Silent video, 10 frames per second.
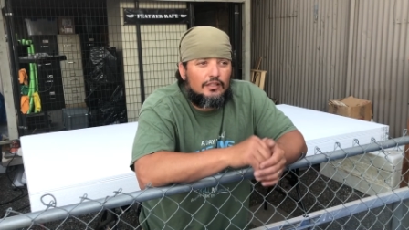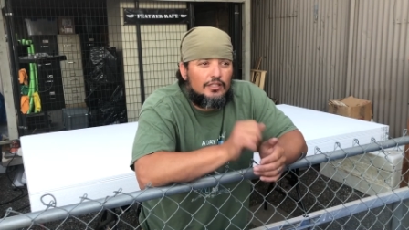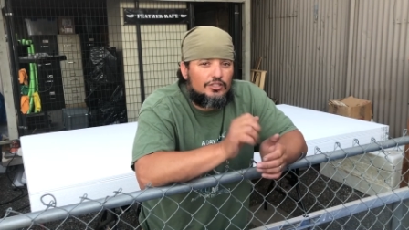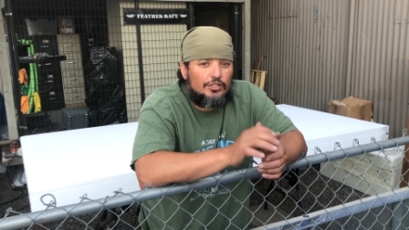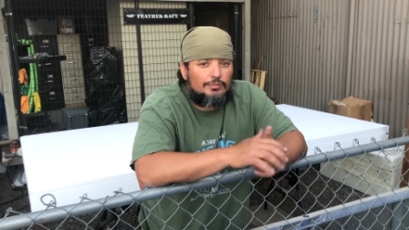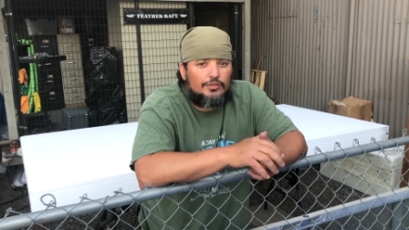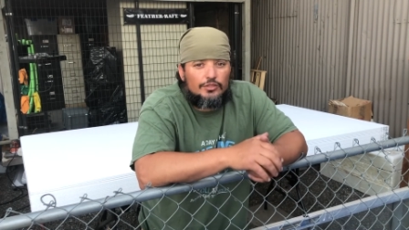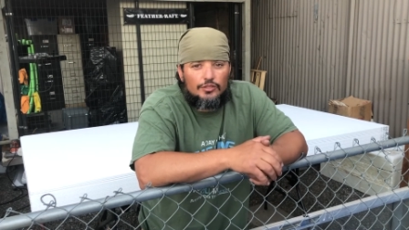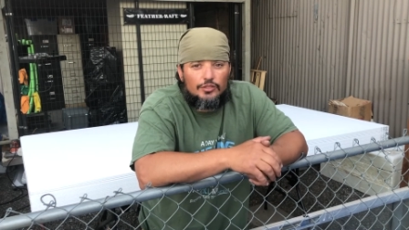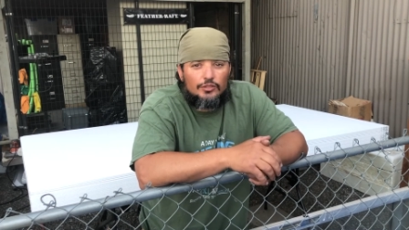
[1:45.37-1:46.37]
shipped
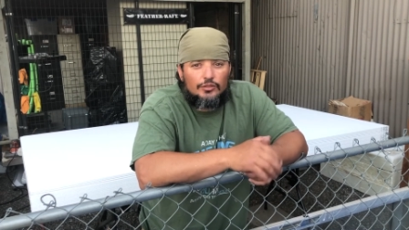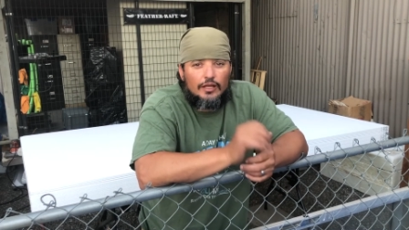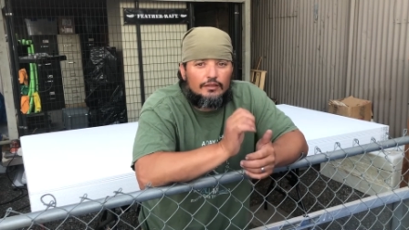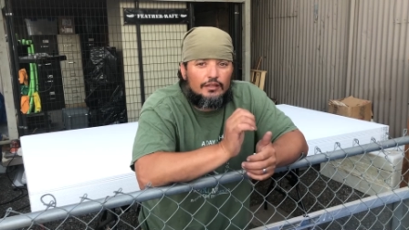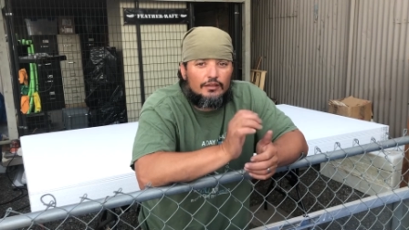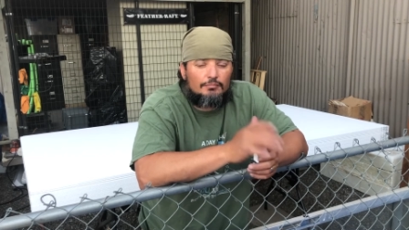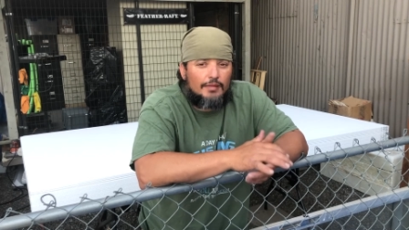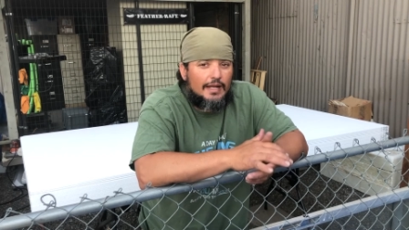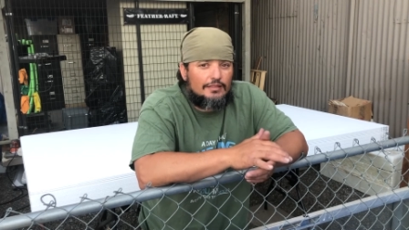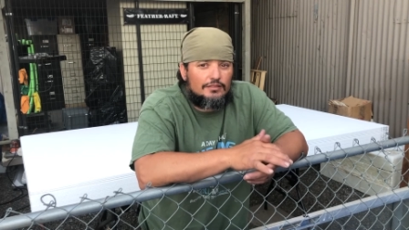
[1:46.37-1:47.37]
to you and then the
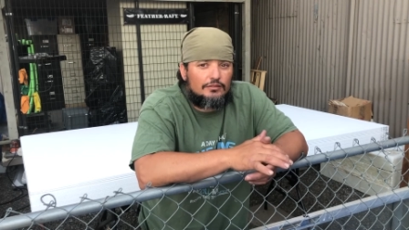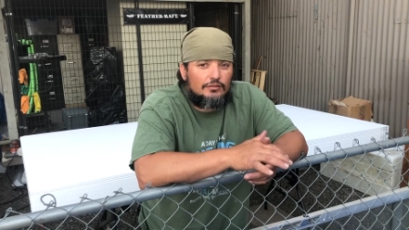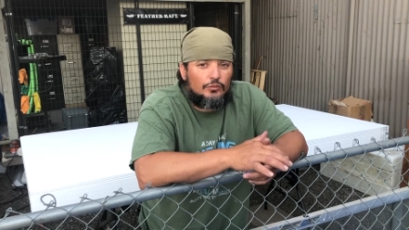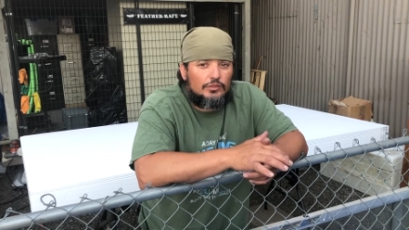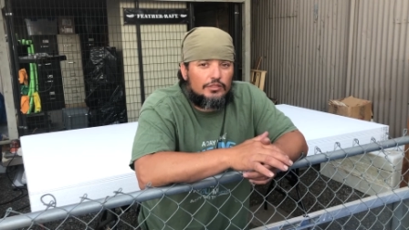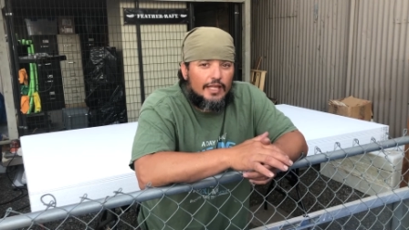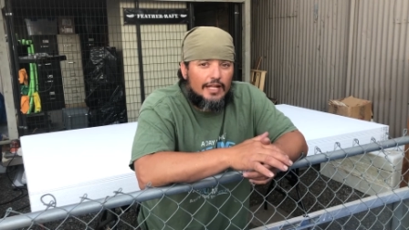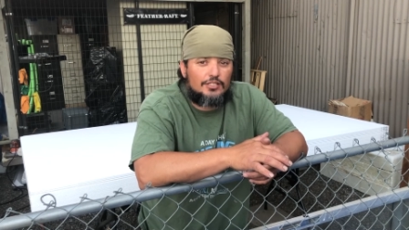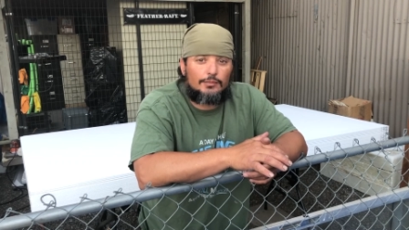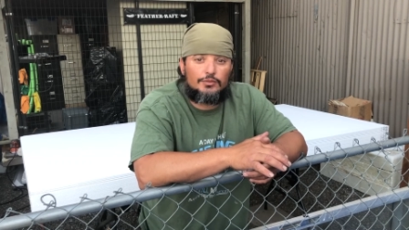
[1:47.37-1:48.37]
mats would
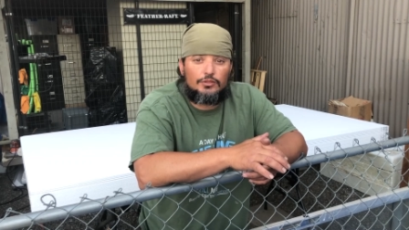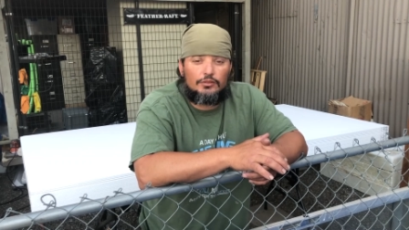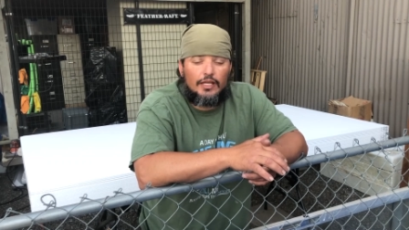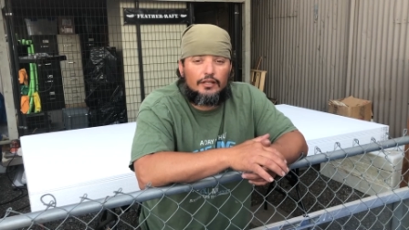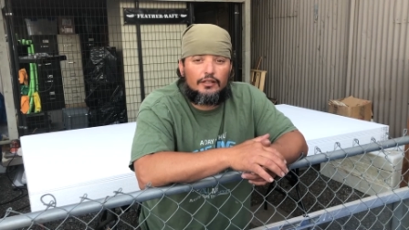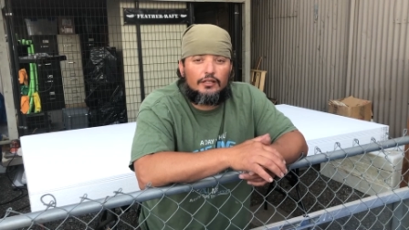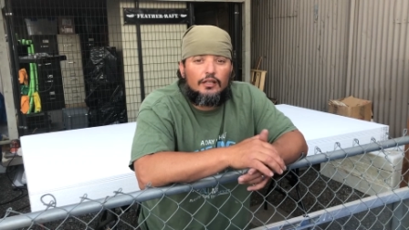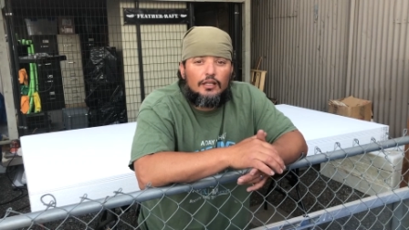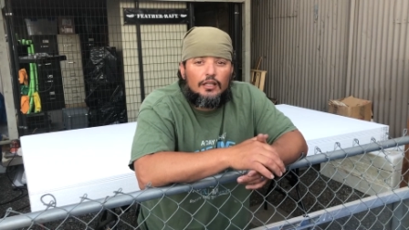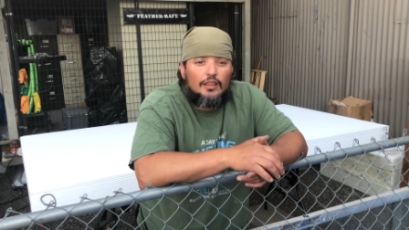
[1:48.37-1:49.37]
catch up to you later,
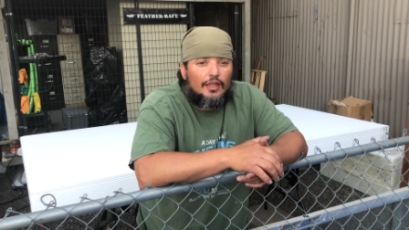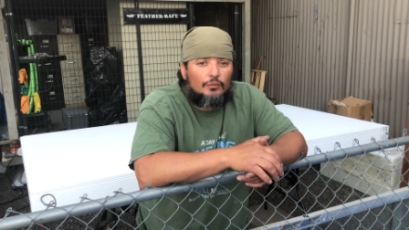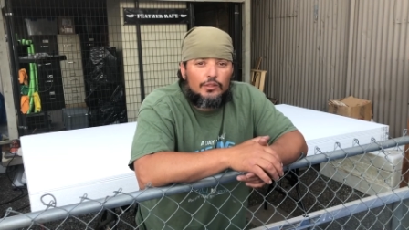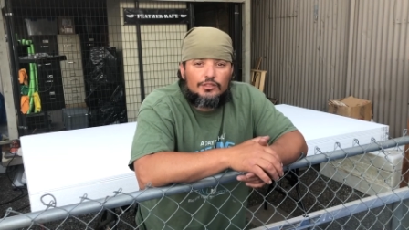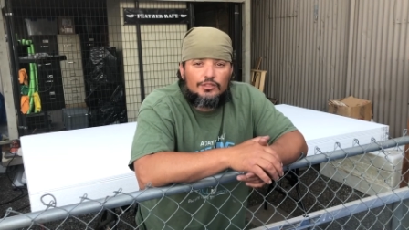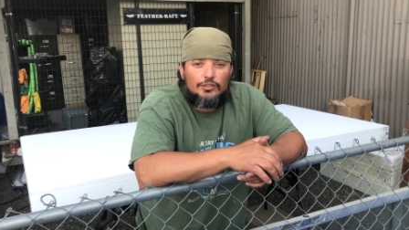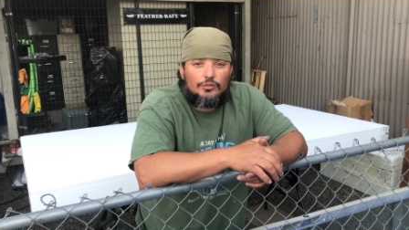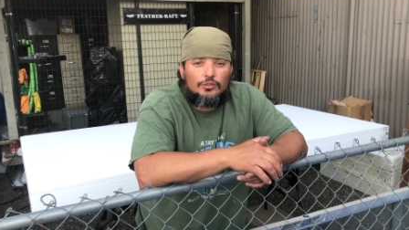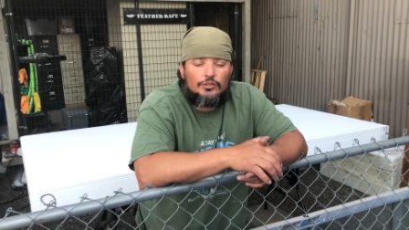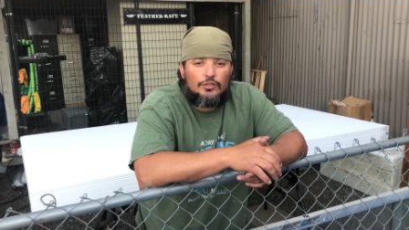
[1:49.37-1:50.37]
that works too.
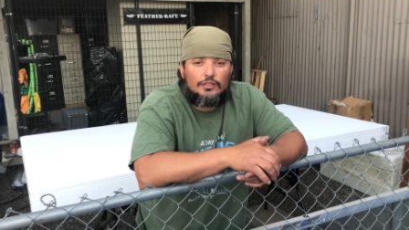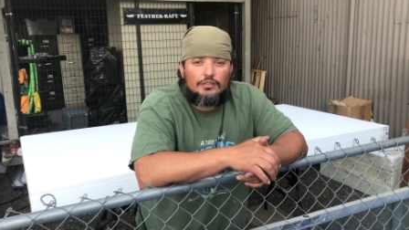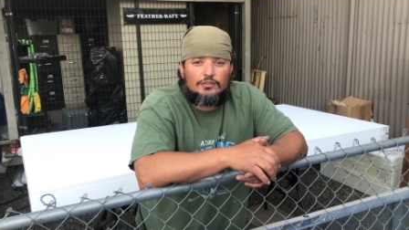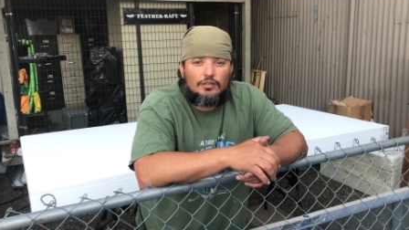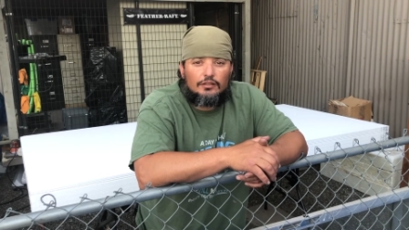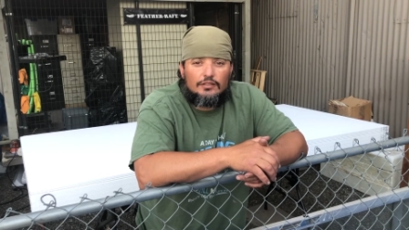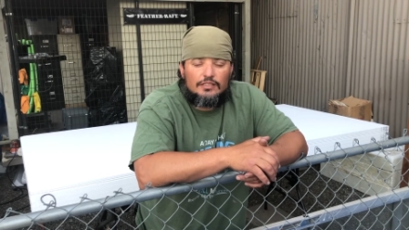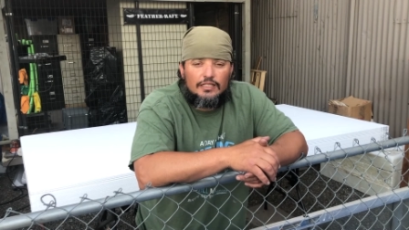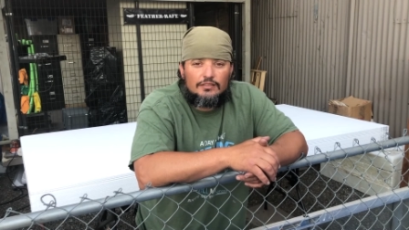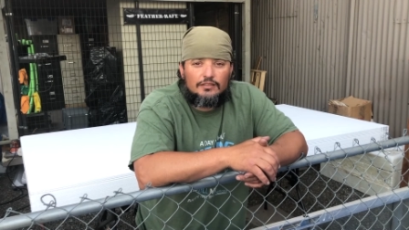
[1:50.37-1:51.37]
You can install these
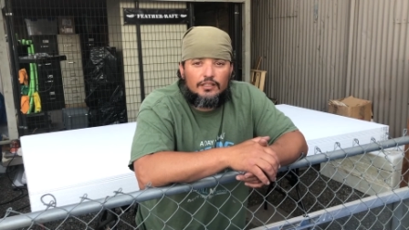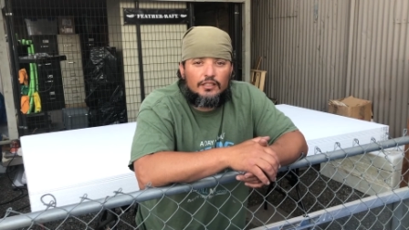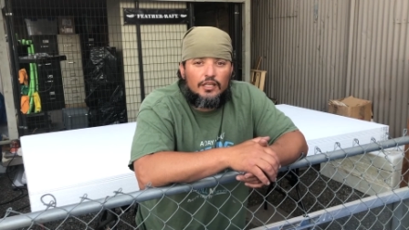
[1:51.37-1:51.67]
easily.